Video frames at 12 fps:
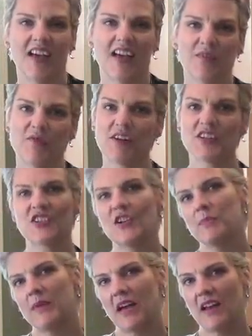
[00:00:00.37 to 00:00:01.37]
Hey Fresh
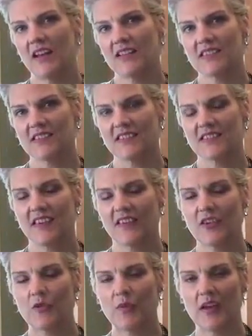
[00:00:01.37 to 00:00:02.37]
Start Badasses,
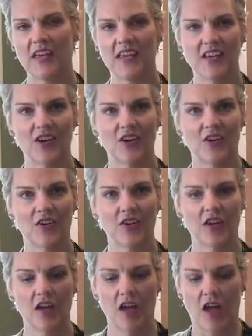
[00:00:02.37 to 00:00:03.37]
Kellie Rae
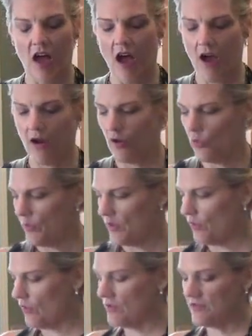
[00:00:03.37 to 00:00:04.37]
here. We
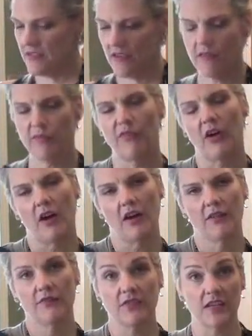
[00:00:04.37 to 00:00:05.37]
are on day
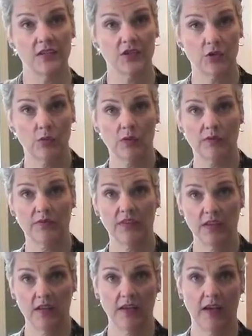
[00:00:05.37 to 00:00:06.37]
5, day 2 of
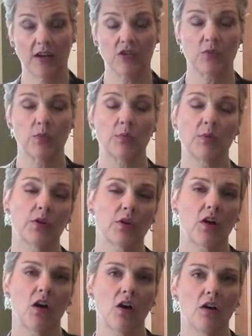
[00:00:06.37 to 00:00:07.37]
the actual
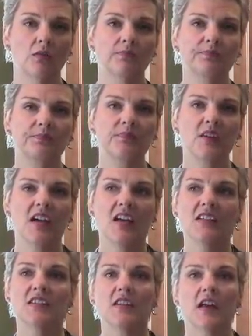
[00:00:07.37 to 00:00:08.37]
protocol.
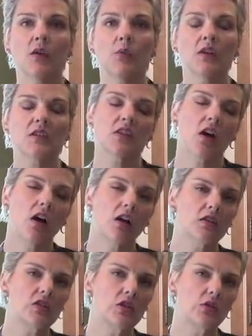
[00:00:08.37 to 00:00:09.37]
Today I want to
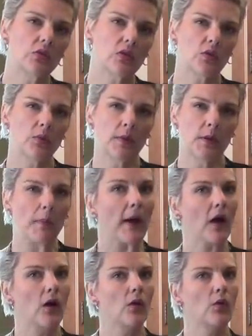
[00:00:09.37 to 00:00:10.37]
talk to you a little bit
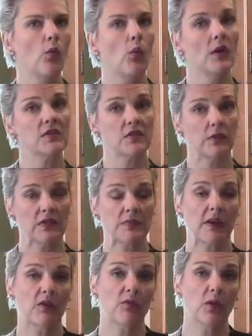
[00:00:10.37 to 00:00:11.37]
about what to
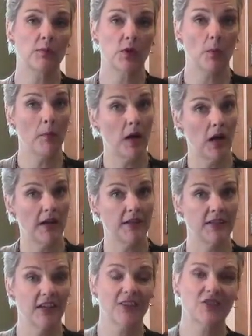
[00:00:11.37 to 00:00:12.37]
expect from your
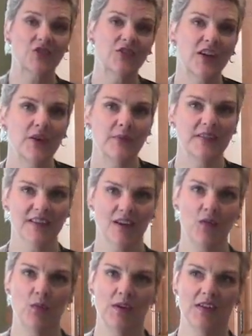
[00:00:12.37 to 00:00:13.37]
mind. Yesterday we
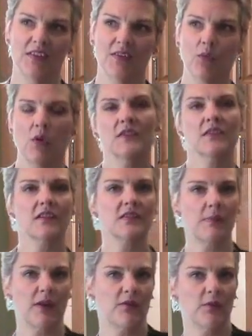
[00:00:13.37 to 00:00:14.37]
dealt with what to
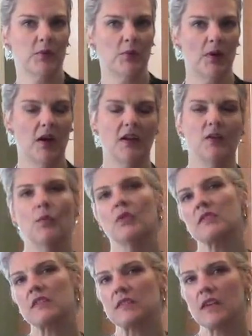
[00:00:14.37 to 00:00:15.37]
expect from your body. Well,
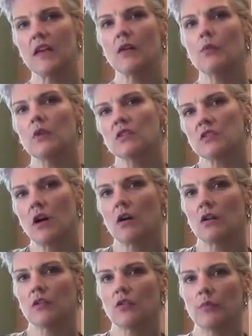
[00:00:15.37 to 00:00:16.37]
today I want to
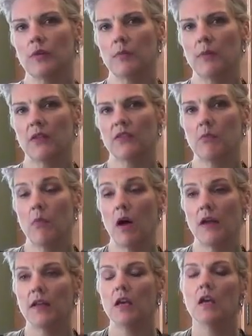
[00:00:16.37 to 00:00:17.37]
talk a little bit about the
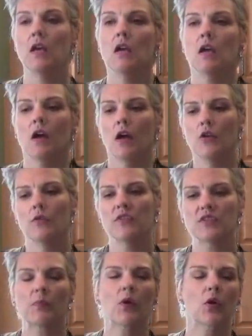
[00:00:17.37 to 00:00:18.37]
mind. I know
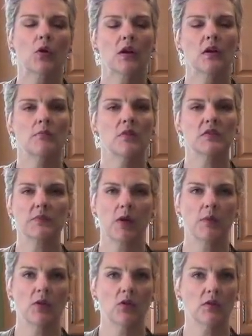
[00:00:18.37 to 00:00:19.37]
this program is
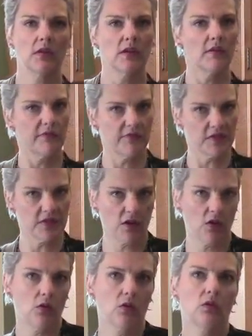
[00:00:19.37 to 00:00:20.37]
primarily a
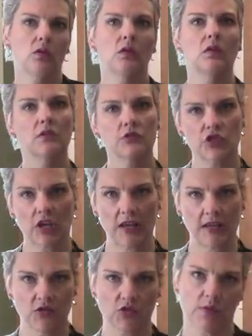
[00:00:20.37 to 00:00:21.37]
physical
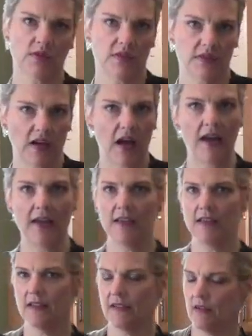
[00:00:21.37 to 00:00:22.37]
change with the
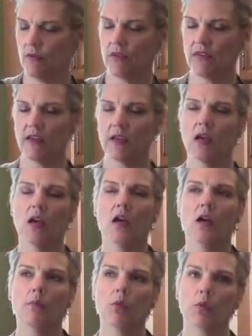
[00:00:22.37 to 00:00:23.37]
diet and everything,
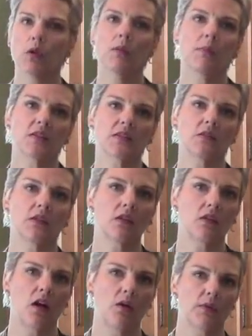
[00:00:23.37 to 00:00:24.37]
but we're going to be dealing a
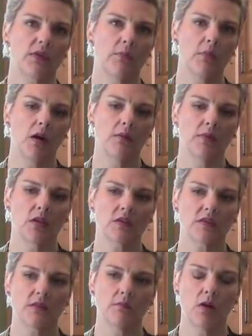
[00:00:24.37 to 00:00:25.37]
lot with the mind
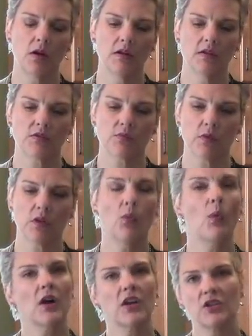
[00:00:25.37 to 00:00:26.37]
because the mind is really
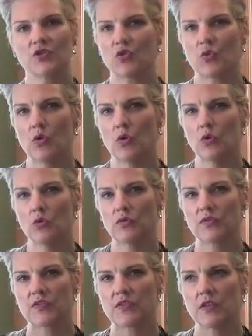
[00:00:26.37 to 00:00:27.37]
what
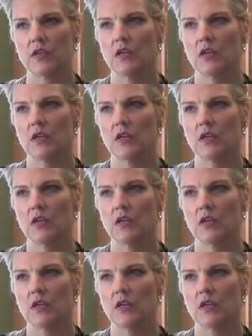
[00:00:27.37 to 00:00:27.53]
controls